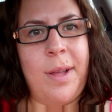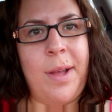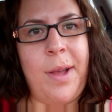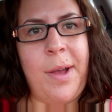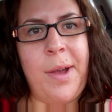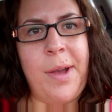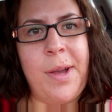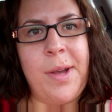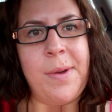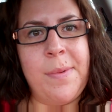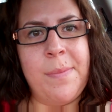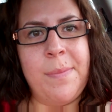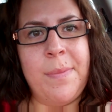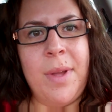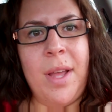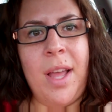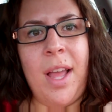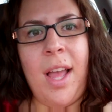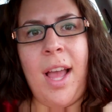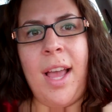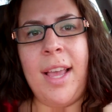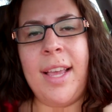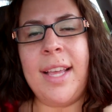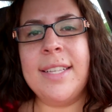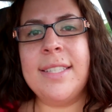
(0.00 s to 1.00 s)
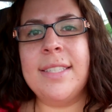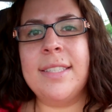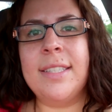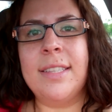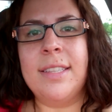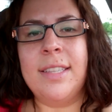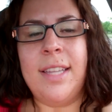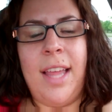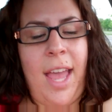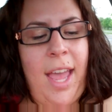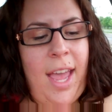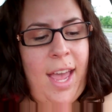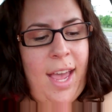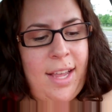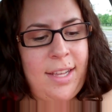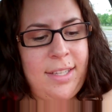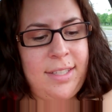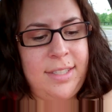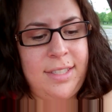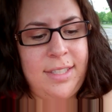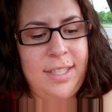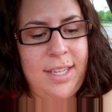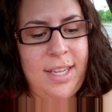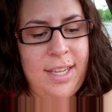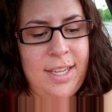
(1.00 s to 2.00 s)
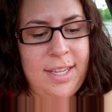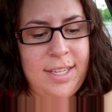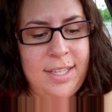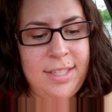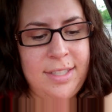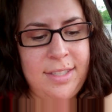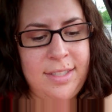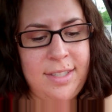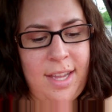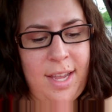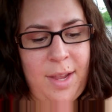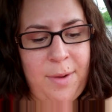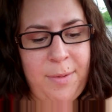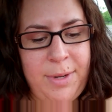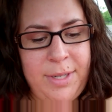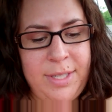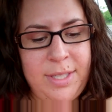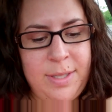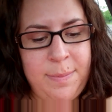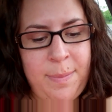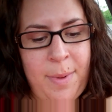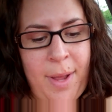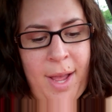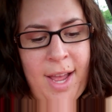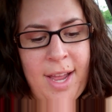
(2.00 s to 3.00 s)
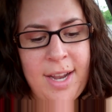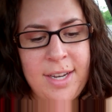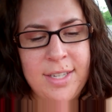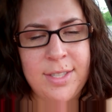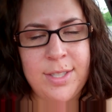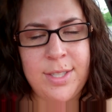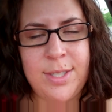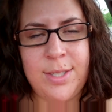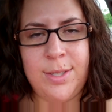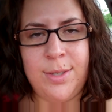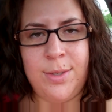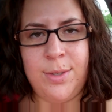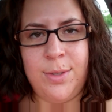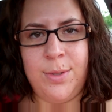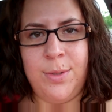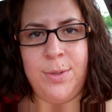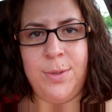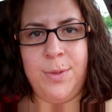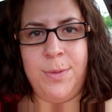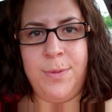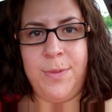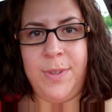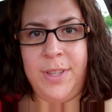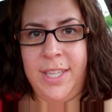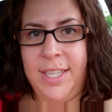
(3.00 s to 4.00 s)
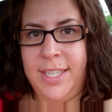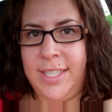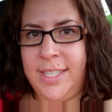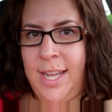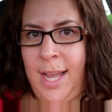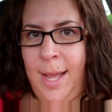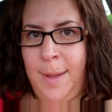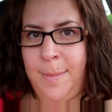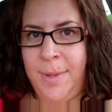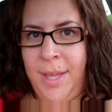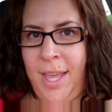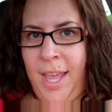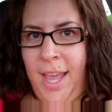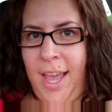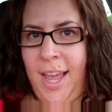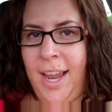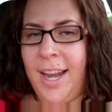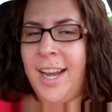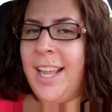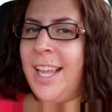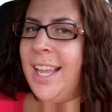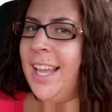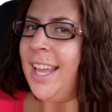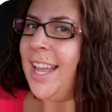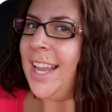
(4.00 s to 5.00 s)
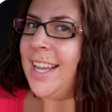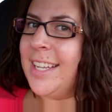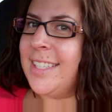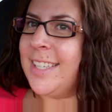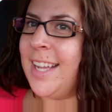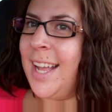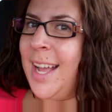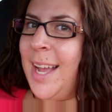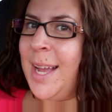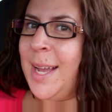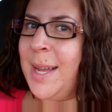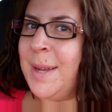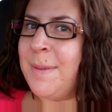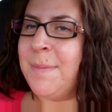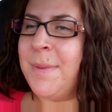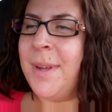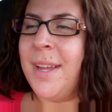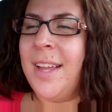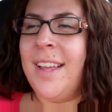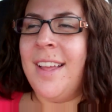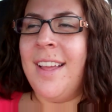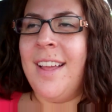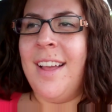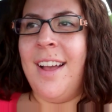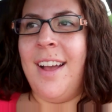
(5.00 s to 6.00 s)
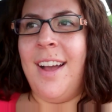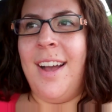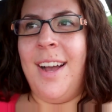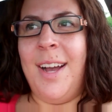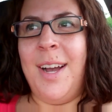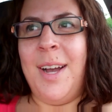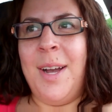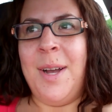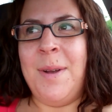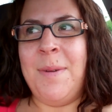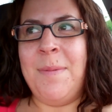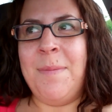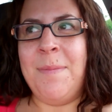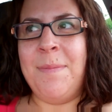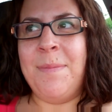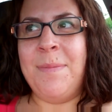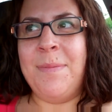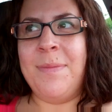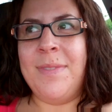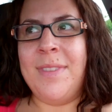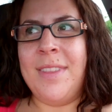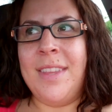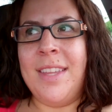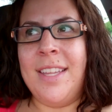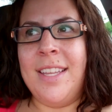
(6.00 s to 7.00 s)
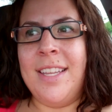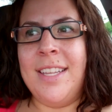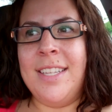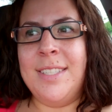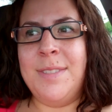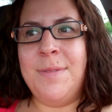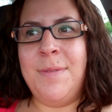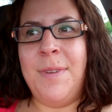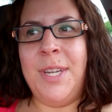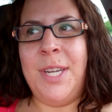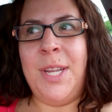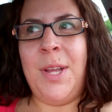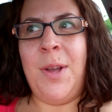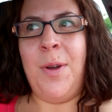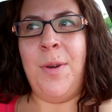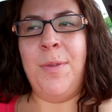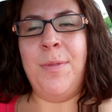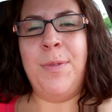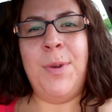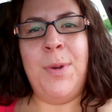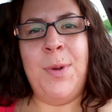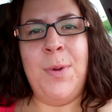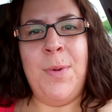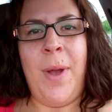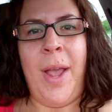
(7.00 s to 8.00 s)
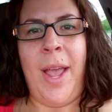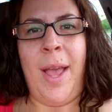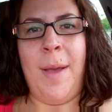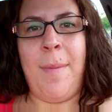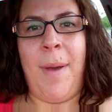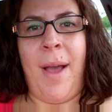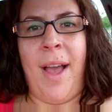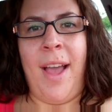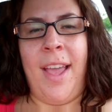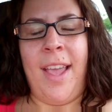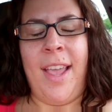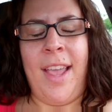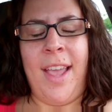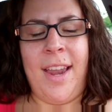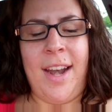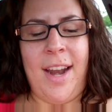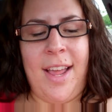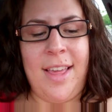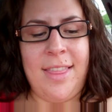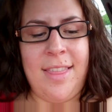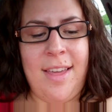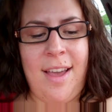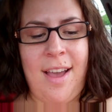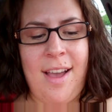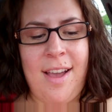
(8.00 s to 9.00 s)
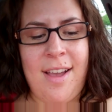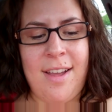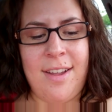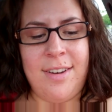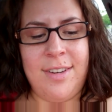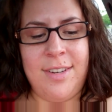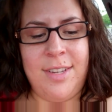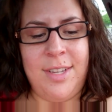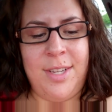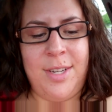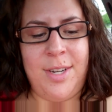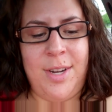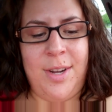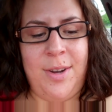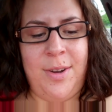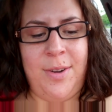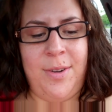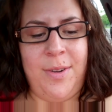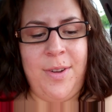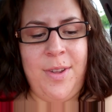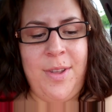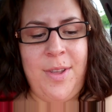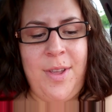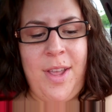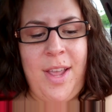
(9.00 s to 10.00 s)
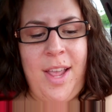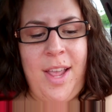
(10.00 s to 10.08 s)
I guess last is a response to Philly Tomcat. Hey Tom, his video of who am I, and I thought, you know,